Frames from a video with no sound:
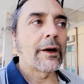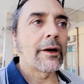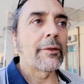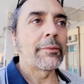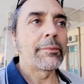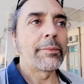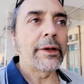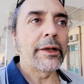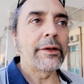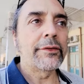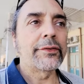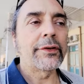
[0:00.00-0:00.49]

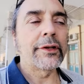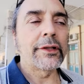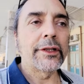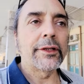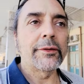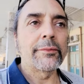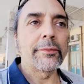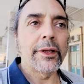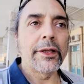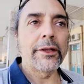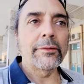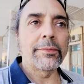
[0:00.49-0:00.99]
are
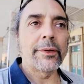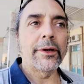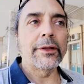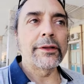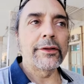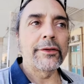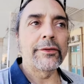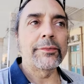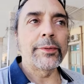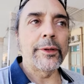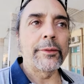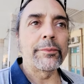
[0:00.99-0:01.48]
basically made
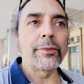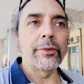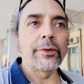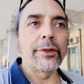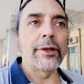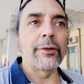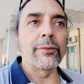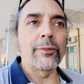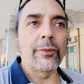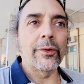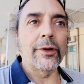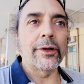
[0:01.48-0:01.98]
by these
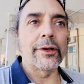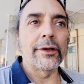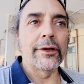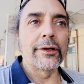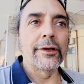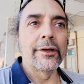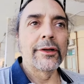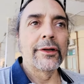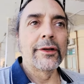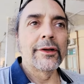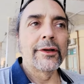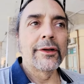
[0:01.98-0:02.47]
people that want
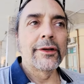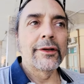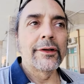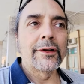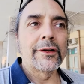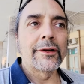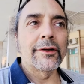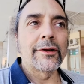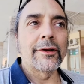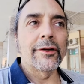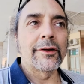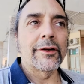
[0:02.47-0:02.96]

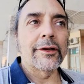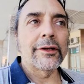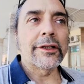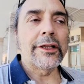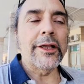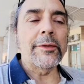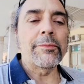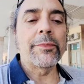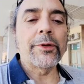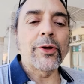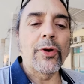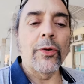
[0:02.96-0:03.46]
to uh,
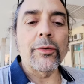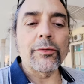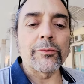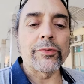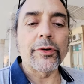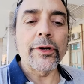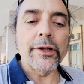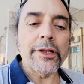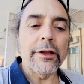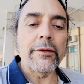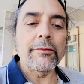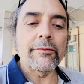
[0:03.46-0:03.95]
keep go-
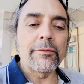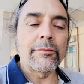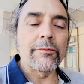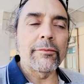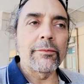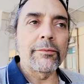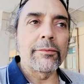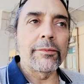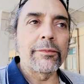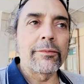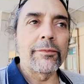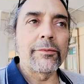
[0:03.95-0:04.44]

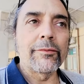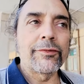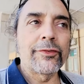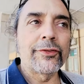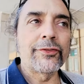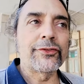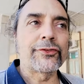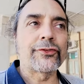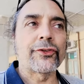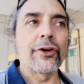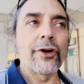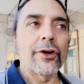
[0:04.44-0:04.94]
running
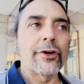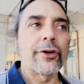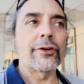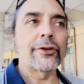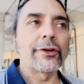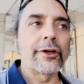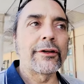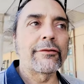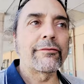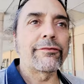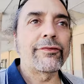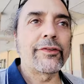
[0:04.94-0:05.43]

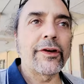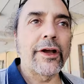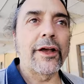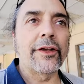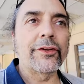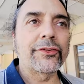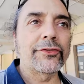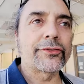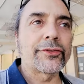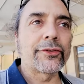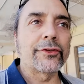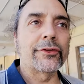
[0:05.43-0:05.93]
stronger and
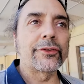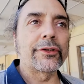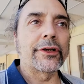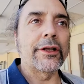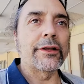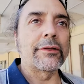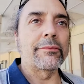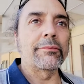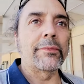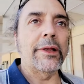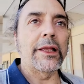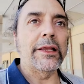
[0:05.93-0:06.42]

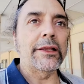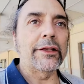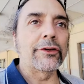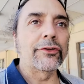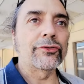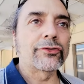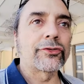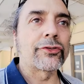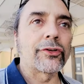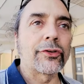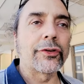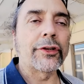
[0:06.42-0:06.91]
faster and
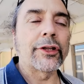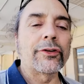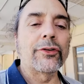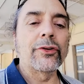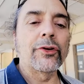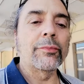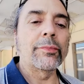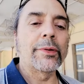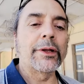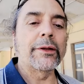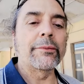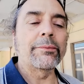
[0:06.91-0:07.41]
making sure
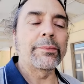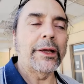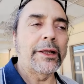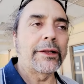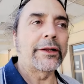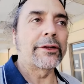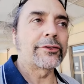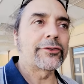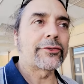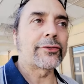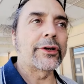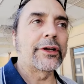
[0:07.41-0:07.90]
that nobody
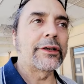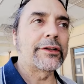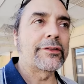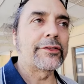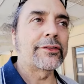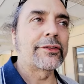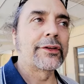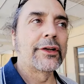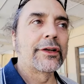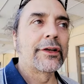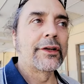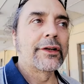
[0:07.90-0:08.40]

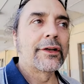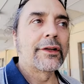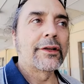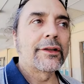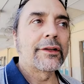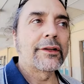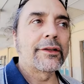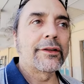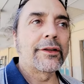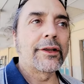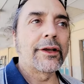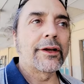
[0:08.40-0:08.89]
penetrates
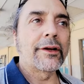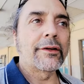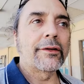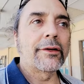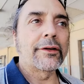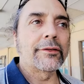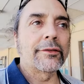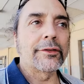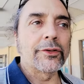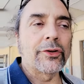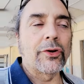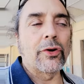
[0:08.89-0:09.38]

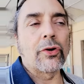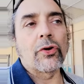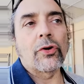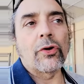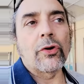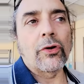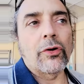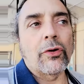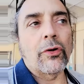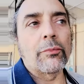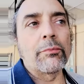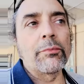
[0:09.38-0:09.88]
their, you know,
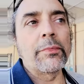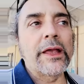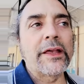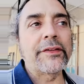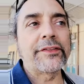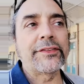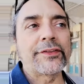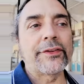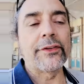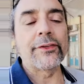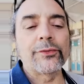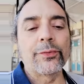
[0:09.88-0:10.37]
or, or
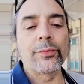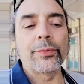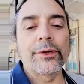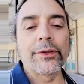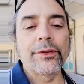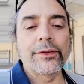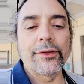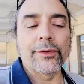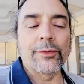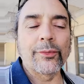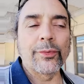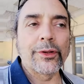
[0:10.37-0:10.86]
messes
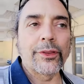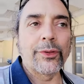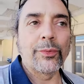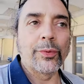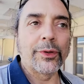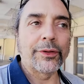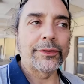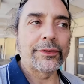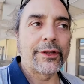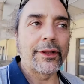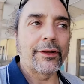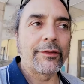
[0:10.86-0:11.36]
with it,
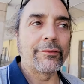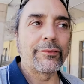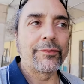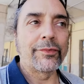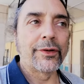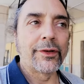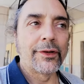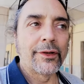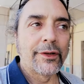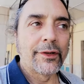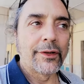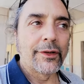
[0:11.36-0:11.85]
with what
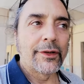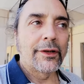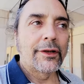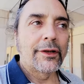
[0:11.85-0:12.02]
they've